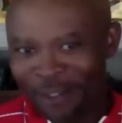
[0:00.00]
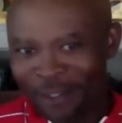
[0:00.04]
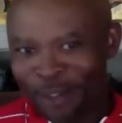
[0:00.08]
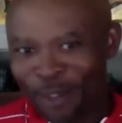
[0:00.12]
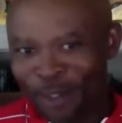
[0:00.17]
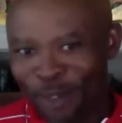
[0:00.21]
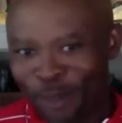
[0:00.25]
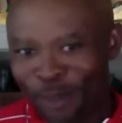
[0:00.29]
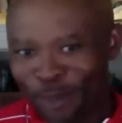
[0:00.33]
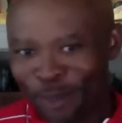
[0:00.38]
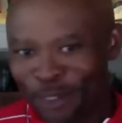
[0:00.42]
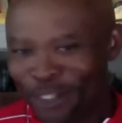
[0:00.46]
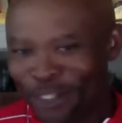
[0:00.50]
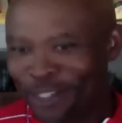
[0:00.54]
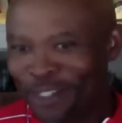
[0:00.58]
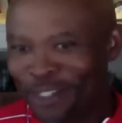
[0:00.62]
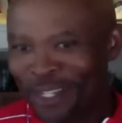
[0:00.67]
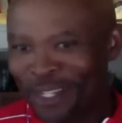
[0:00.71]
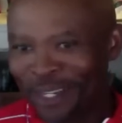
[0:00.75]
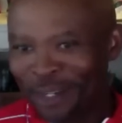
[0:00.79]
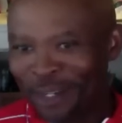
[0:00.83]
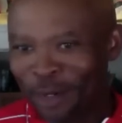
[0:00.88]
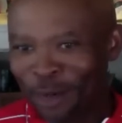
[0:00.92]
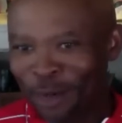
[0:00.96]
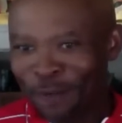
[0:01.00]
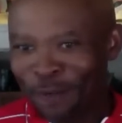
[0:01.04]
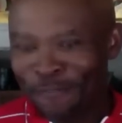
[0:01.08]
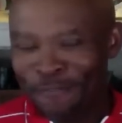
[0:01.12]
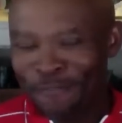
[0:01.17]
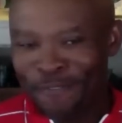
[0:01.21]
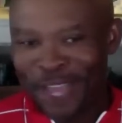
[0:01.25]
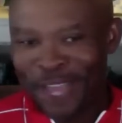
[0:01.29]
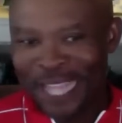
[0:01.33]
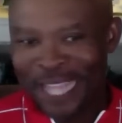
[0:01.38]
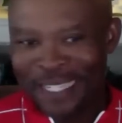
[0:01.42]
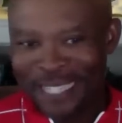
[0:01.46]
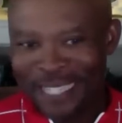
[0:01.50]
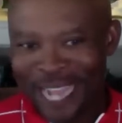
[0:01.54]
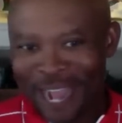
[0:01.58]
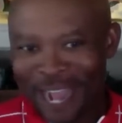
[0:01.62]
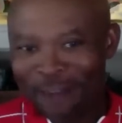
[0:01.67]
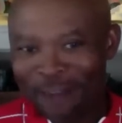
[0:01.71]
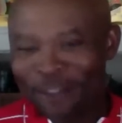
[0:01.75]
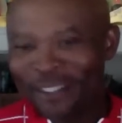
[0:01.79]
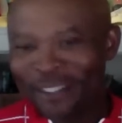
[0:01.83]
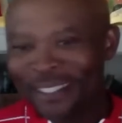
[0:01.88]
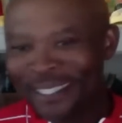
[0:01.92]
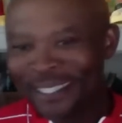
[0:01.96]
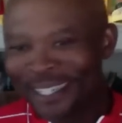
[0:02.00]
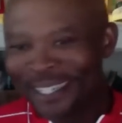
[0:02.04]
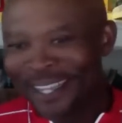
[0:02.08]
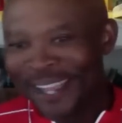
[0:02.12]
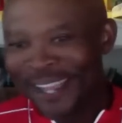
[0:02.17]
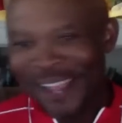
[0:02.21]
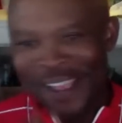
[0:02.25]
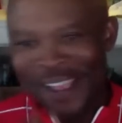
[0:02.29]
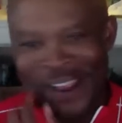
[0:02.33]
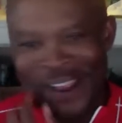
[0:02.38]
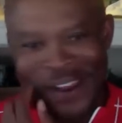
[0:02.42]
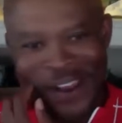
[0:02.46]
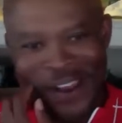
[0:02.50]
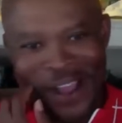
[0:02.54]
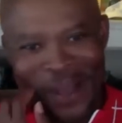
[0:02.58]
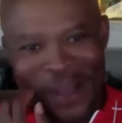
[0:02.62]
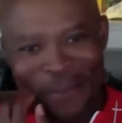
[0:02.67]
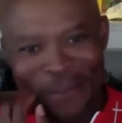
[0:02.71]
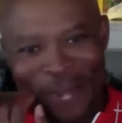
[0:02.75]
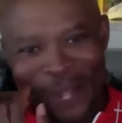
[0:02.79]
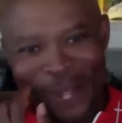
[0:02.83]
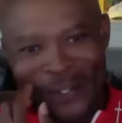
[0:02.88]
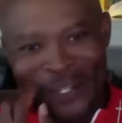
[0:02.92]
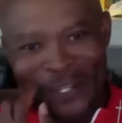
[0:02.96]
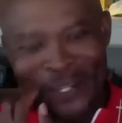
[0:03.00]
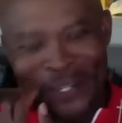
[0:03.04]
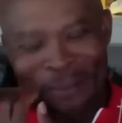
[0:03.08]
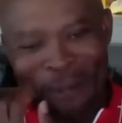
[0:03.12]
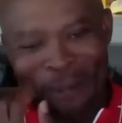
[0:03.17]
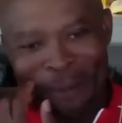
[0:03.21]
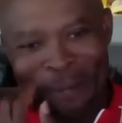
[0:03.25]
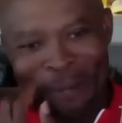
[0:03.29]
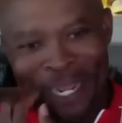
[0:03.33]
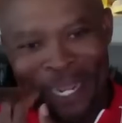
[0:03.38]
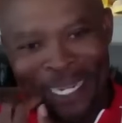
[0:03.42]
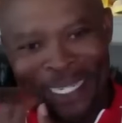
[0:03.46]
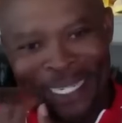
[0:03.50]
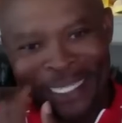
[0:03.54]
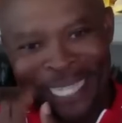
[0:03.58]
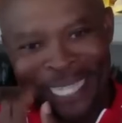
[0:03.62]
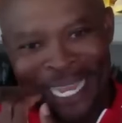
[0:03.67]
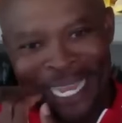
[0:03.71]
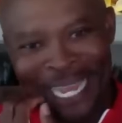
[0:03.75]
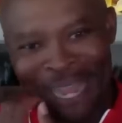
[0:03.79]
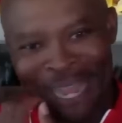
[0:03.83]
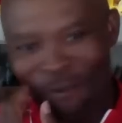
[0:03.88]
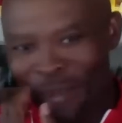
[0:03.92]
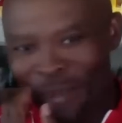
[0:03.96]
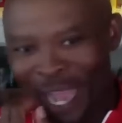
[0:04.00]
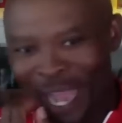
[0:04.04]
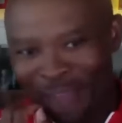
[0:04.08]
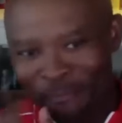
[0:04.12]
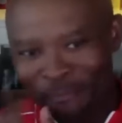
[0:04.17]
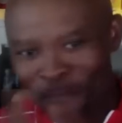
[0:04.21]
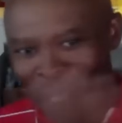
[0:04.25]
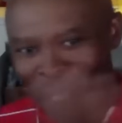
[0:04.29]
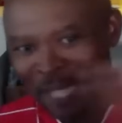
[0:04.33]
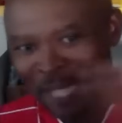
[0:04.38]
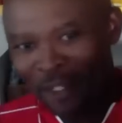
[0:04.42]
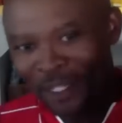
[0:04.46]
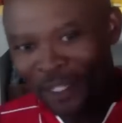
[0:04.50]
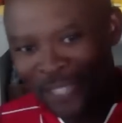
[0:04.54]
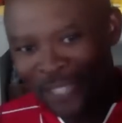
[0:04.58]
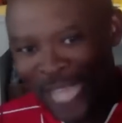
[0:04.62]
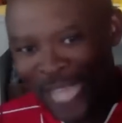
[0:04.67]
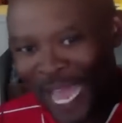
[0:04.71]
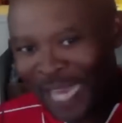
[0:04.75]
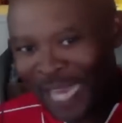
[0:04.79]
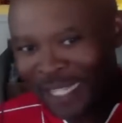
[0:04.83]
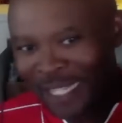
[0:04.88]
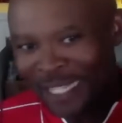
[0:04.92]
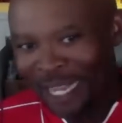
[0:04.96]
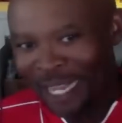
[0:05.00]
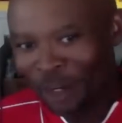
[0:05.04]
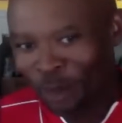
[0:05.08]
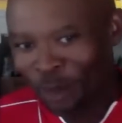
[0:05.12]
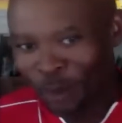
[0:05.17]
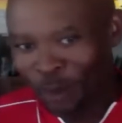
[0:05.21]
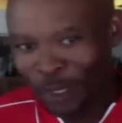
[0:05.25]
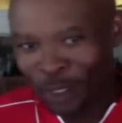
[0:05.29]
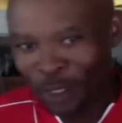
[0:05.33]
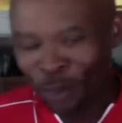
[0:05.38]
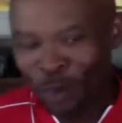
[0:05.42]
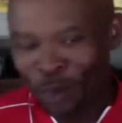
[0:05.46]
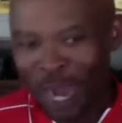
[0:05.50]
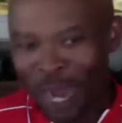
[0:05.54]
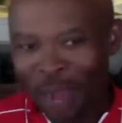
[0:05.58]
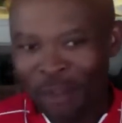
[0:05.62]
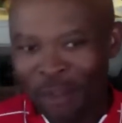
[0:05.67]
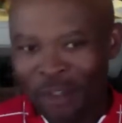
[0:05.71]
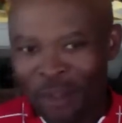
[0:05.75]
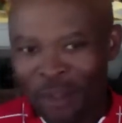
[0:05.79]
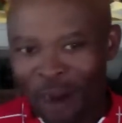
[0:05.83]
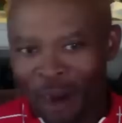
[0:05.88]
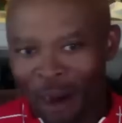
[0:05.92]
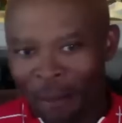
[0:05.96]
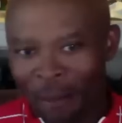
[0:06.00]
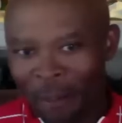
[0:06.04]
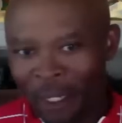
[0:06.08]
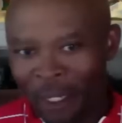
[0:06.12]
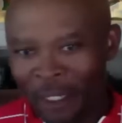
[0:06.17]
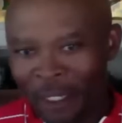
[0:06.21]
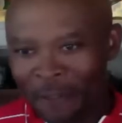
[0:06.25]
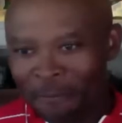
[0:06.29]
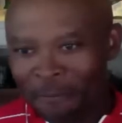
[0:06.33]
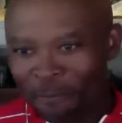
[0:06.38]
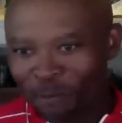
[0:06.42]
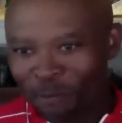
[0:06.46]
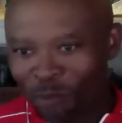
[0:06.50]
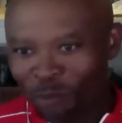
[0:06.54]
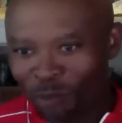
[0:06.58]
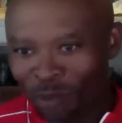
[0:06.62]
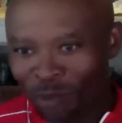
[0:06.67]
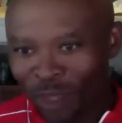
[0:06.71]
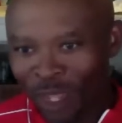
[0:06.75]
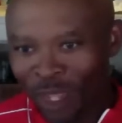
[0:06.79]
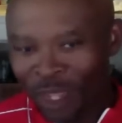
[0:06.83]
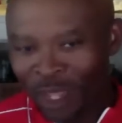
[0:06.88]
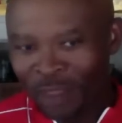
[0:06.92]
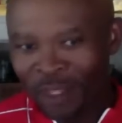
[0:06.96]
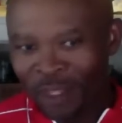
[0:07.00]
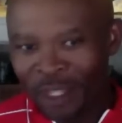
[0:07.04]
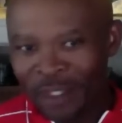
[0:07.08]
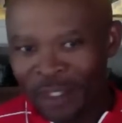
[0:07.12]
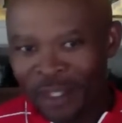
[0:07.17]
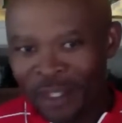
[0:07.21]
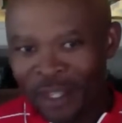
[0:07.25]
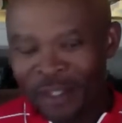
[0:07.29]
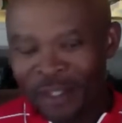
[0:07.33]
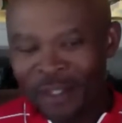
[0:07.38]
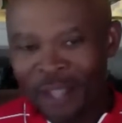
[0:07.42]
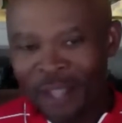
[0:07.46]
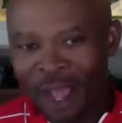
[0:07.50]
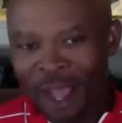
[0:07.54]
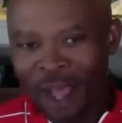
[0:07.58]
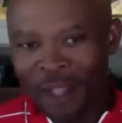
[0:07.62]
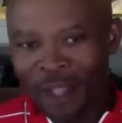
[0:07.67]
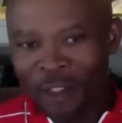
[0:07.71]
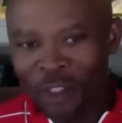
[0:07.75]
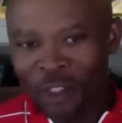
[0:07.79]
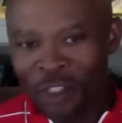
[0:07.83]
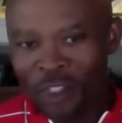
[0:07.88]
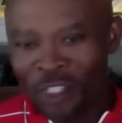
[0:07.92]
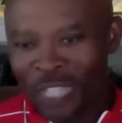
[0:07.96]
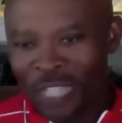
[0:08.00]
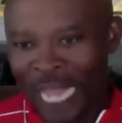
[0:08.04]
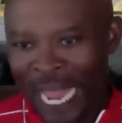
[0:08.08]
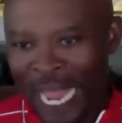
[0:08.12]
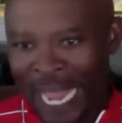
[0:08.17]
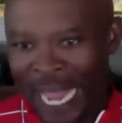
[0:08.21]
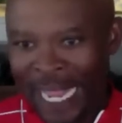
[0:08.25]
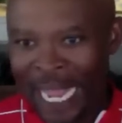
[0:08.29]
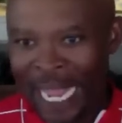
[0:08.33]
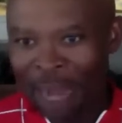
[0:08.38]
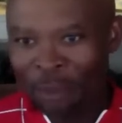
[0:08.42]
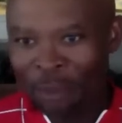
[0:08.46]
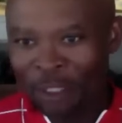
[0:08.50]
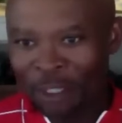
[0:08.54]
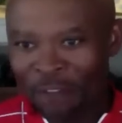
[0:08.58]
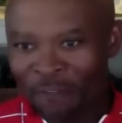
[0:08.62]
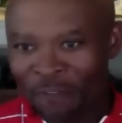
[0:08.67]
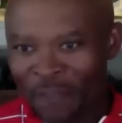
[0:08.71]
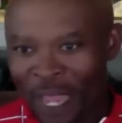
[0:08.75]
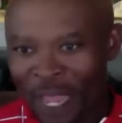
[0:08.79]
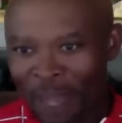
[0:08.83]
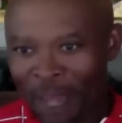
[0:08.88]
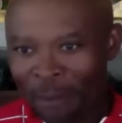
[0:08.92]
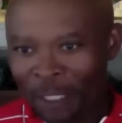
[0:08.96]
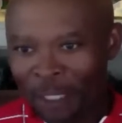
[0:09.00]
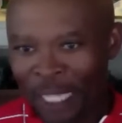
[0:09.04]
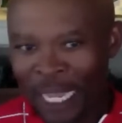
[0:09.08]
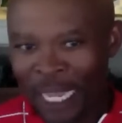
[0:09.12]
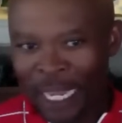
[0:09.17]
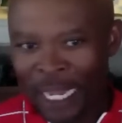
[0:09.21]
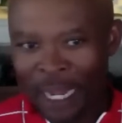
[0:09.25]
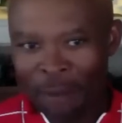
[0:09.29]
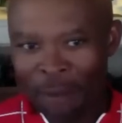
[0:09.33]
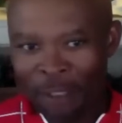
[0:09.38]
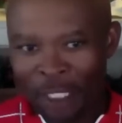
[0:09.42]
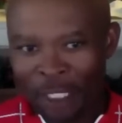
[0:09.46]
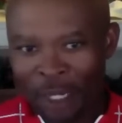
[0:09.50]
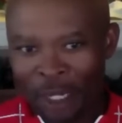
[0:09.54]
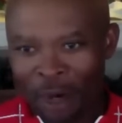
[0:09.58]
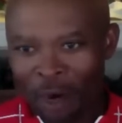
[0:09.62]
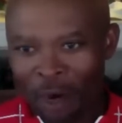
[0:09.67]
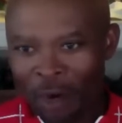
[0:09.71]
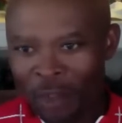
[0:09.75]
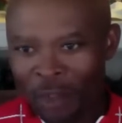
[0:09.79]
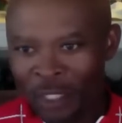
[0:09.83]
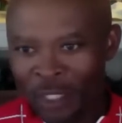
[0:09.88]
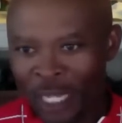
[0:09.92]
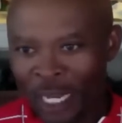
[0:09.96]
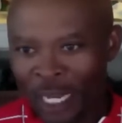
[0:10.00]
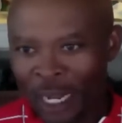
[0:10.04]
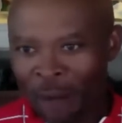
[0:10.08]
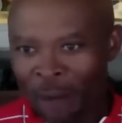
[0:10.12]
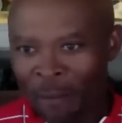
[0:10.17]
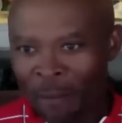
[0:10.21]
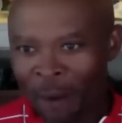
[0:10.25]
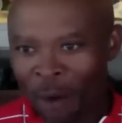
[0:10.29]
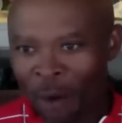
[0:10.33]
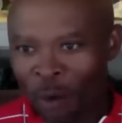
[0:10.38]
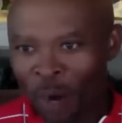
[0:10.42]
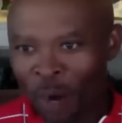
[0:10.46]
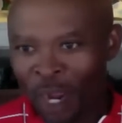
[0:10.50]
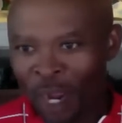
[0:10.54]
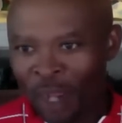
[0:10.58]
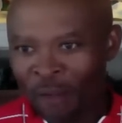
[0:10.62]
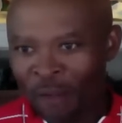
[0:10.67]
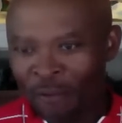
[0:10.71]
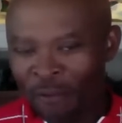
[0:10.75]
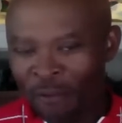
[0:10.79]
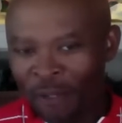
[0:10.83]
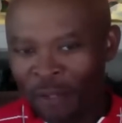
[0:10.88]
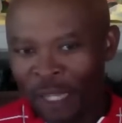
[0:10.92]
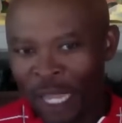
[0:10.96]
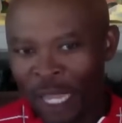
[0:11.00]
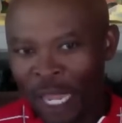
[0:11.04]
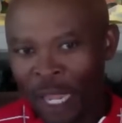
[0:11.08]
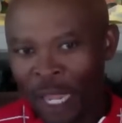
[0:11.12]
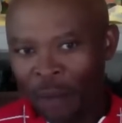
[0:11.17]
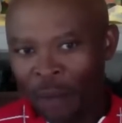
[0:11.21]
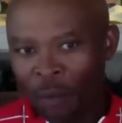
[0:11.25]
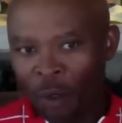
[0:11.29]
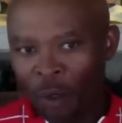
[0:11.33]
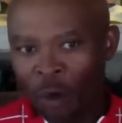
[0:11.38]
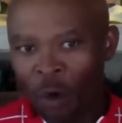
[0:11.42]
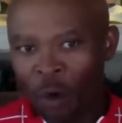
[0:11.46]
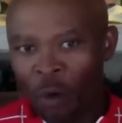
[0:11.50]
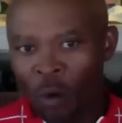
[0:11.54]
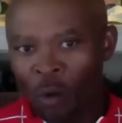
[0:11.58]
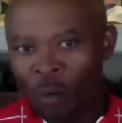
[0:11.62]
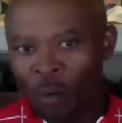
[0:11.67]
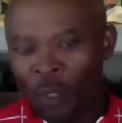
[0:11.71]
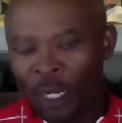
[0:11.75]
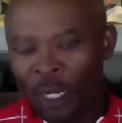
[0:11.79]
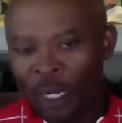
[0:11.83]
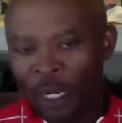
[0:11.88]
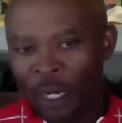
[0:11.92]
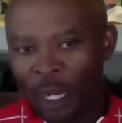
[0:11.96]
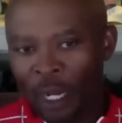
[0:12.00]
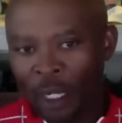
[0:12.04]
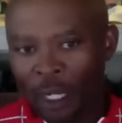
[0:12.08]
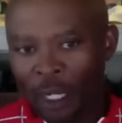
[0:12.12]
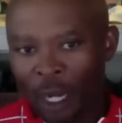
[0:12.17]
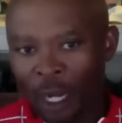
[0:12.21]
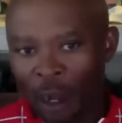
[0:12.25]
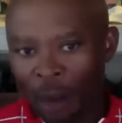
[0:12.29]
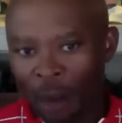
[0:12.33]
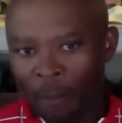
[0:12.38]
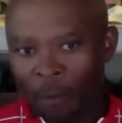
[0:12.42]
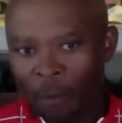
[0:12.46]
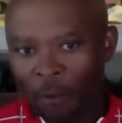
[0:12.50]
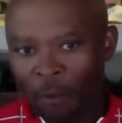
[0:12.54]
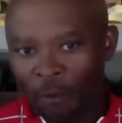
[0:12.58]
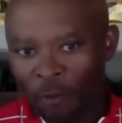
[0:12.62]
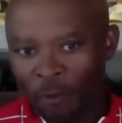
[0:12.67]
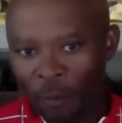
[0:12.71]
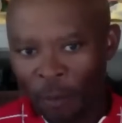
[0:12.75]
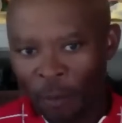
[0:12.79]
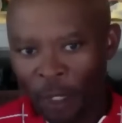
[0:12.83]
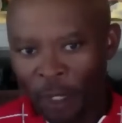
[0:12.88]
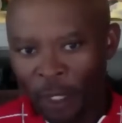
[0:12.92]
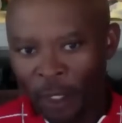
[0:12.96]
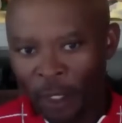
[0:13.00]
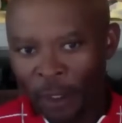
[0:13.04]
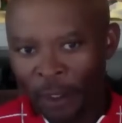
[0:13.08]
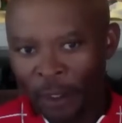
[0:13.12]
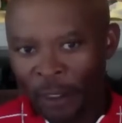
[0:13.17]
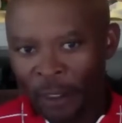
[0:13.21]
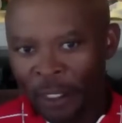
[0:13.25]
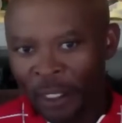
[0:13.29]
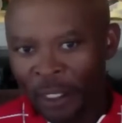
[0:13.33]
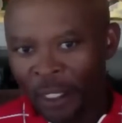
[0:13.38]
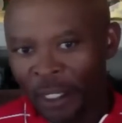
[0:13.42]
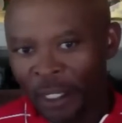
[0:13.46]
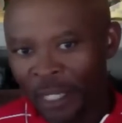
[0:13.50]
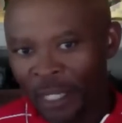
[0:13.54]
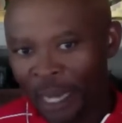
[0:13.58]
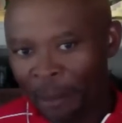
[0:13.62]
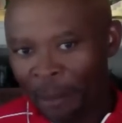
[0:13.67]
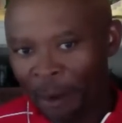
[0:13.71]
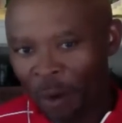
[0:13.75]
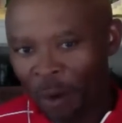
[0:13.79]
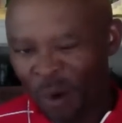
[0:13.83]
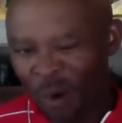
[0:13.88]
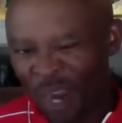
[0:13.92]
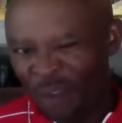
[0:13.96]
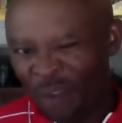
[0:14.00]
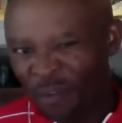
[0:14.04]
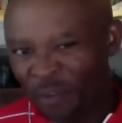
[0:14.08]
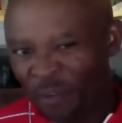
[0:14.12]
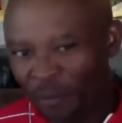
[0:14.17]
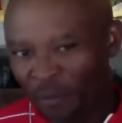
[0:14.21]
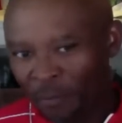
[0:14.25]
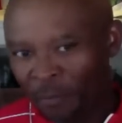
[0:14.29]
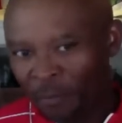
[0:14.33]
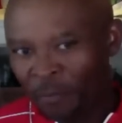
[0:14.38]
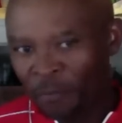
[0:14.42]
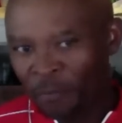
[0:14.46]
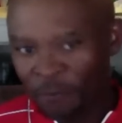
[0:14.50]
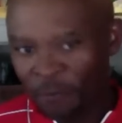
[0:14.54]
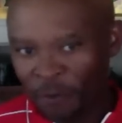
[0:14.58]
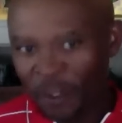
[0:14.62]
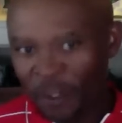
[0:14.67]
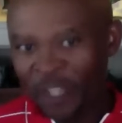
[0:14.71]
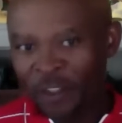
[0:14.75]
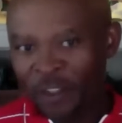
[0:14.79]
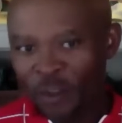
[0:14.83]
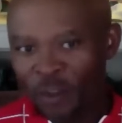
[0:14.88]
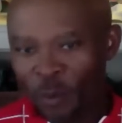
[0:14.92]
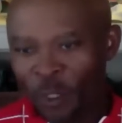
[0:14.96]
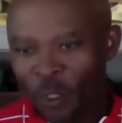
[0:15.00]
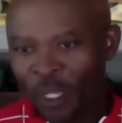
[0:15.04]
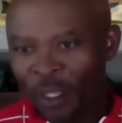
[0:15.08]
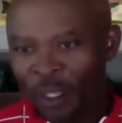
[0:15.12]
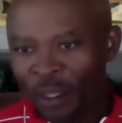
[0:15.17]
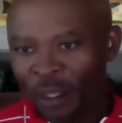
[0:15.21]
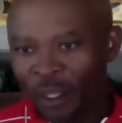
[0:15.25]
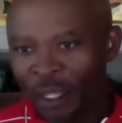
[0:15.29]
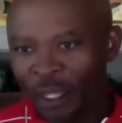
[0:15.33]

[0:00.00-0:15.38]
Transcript: no, we're just gonna go veg out. No, I'm not taking my bike in Dallas. I've, I've been to Dallas. I know what the routes are, but this is uh, to just hang out with the family, hang out with the girls, hang out with my wife, and we're going with another couple from here that my wife's friends with,